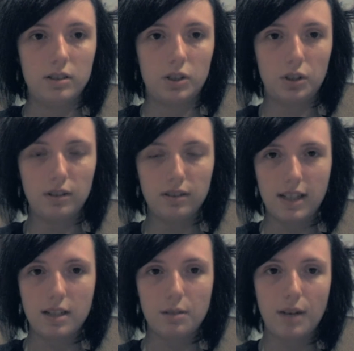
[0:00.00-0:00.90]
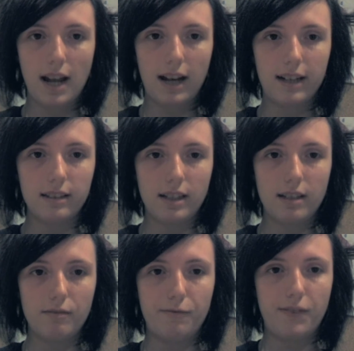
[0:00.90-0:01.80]
Surely you can't
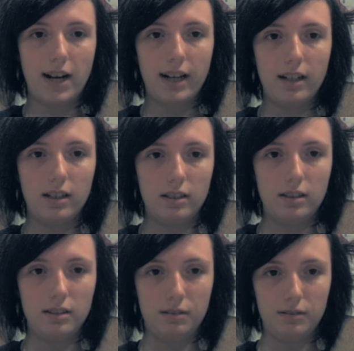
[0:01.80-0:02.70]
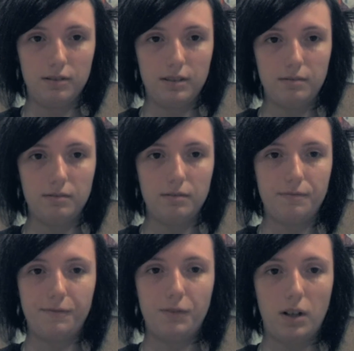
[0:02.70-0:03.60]
get fired
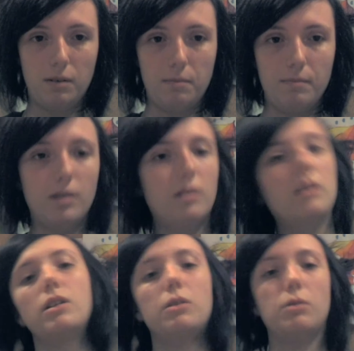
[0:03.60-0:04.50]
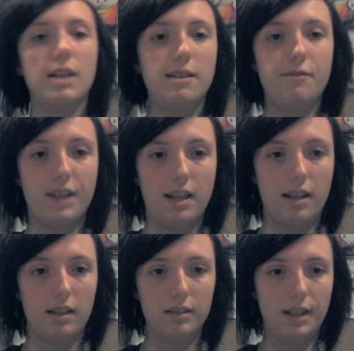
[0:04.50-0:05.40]
from
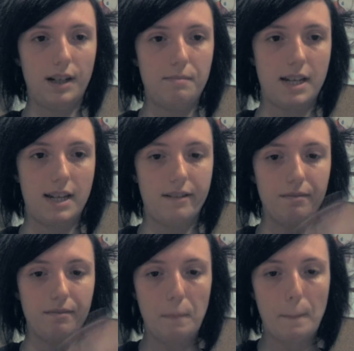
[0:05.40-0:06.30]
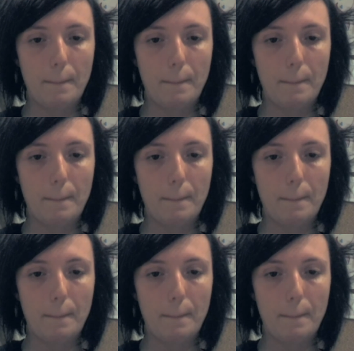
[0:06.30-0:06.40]
grieving. I mean,